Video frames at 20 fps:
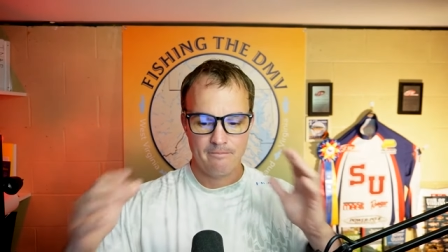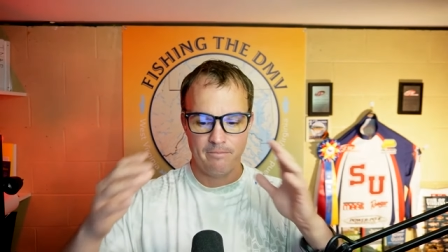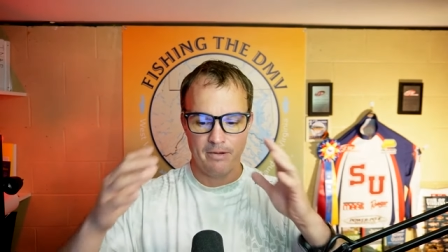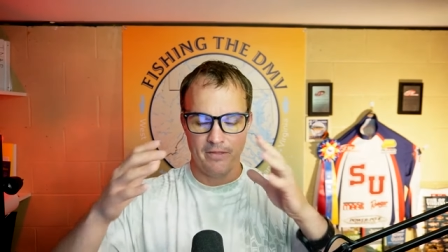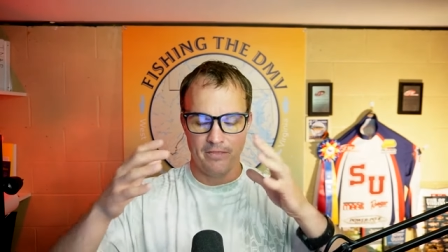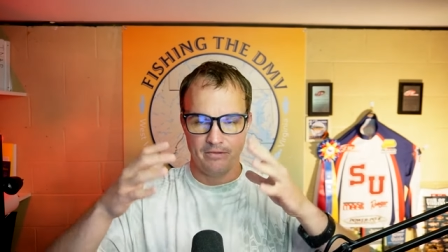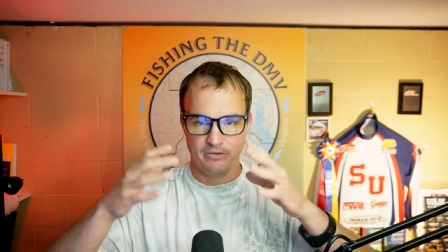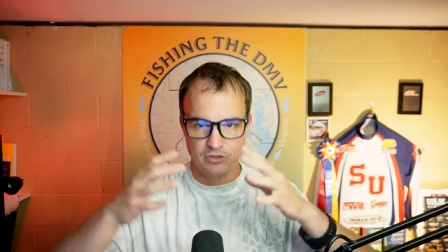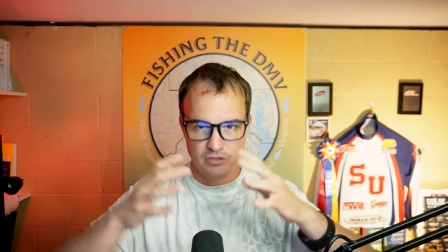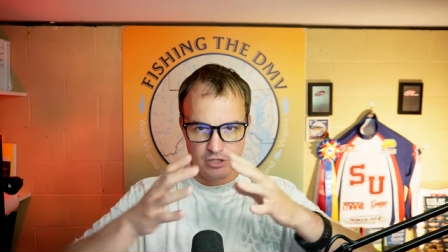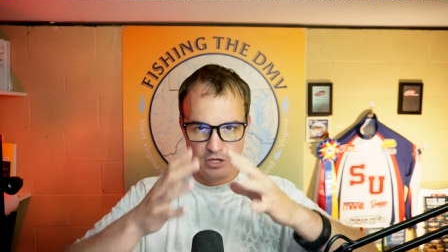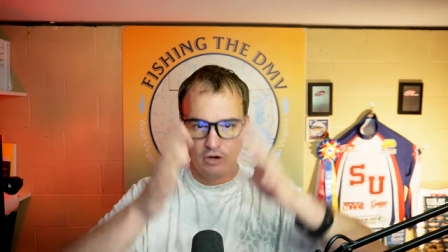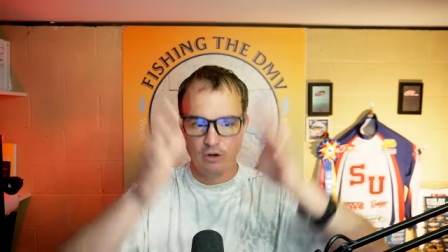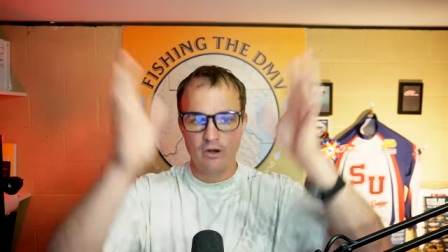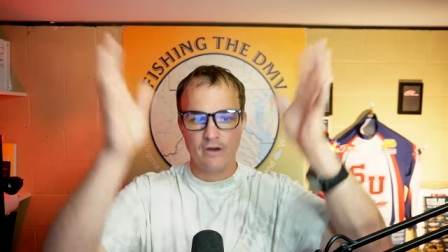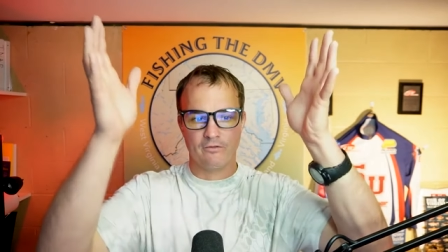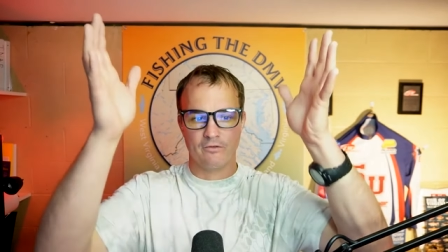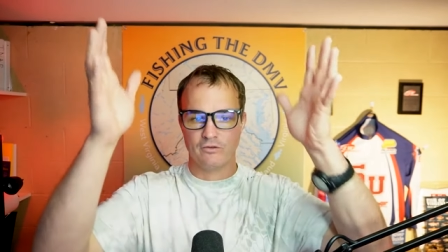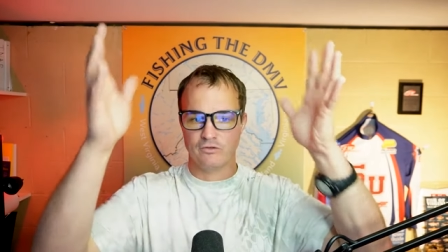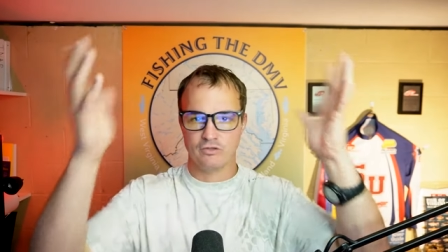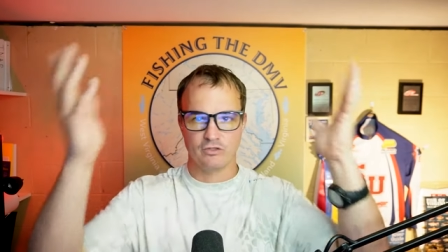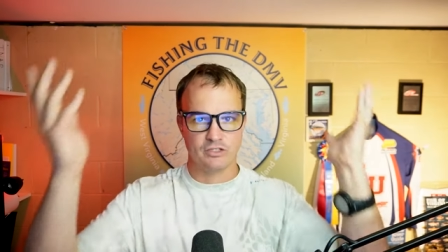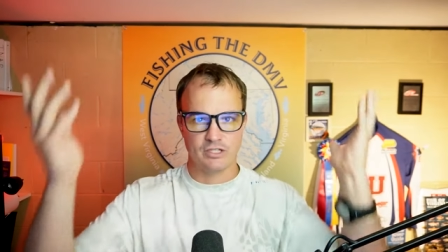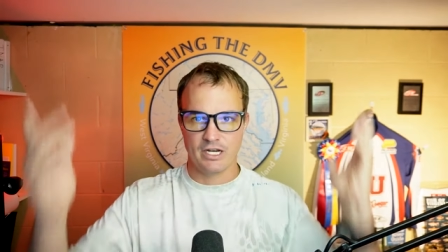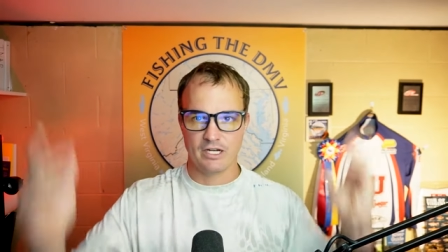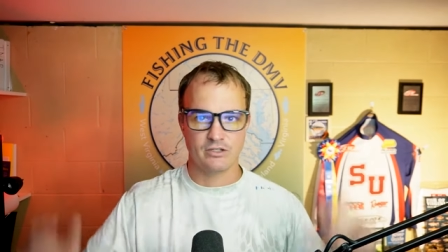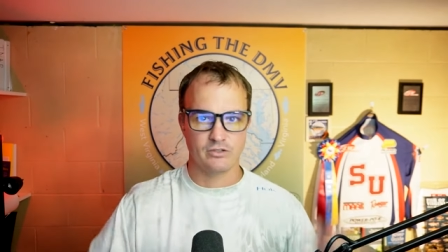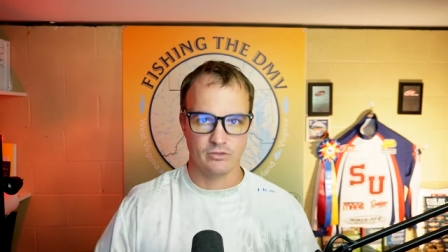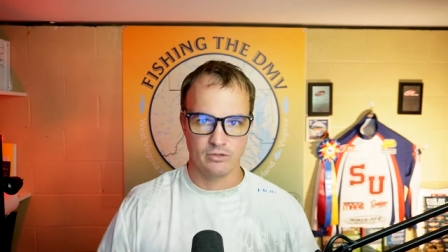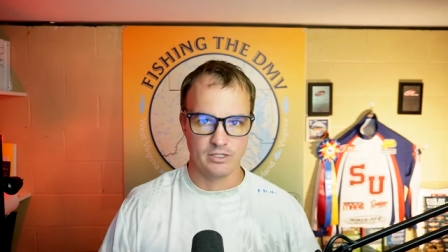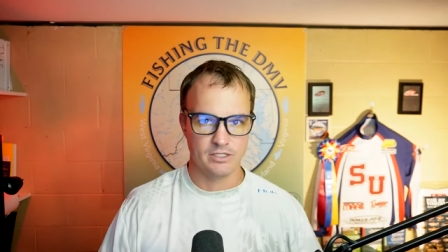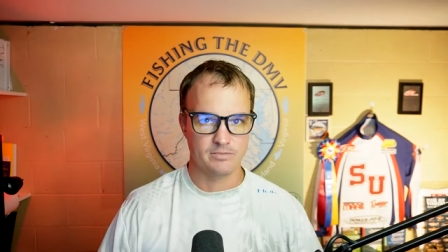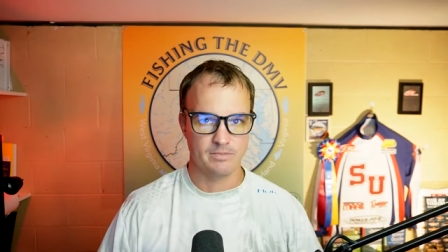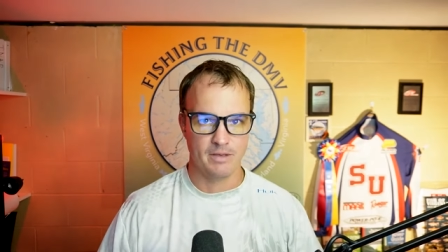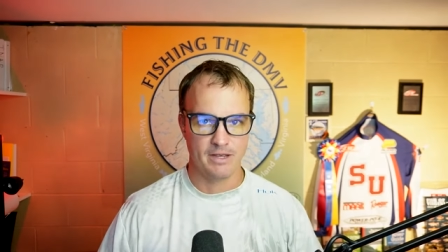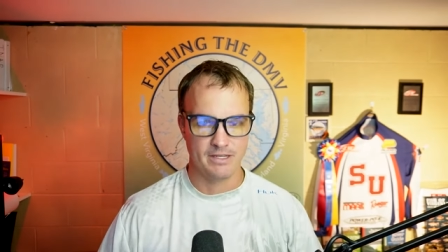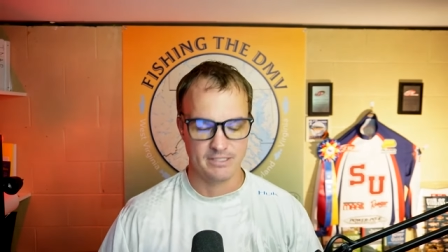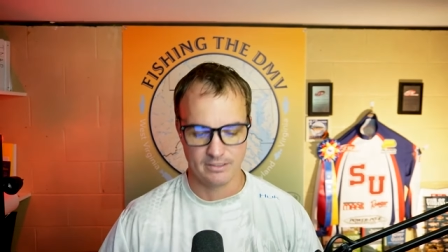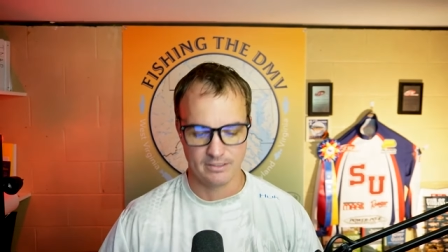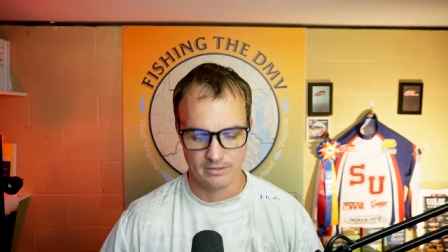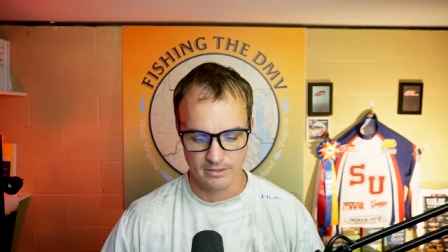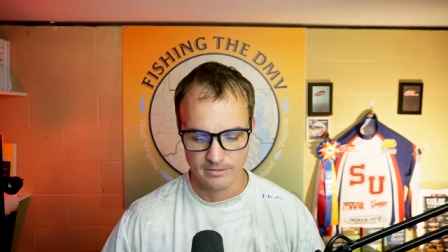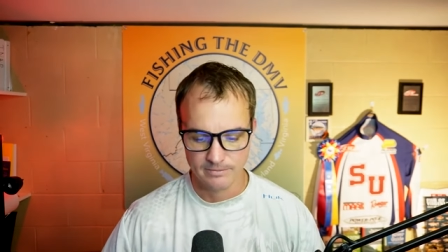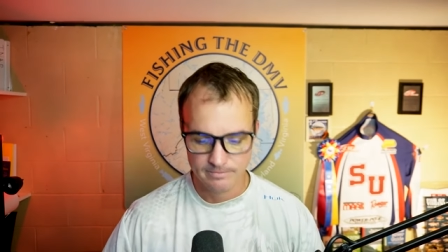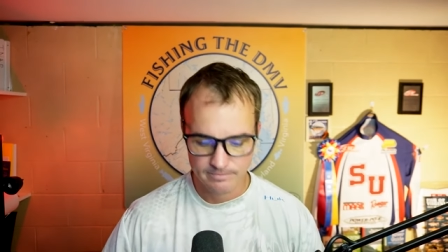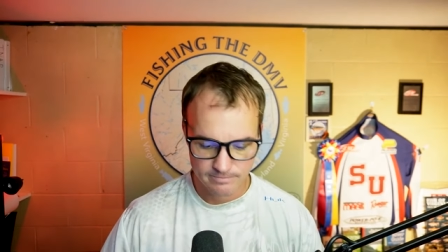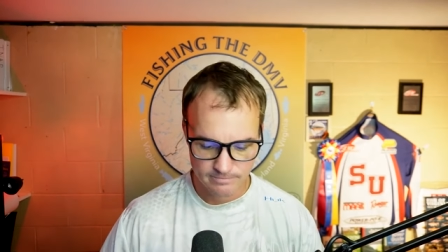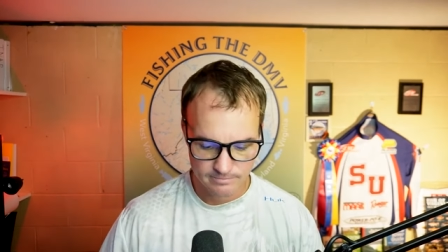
but two different trajectories, basically.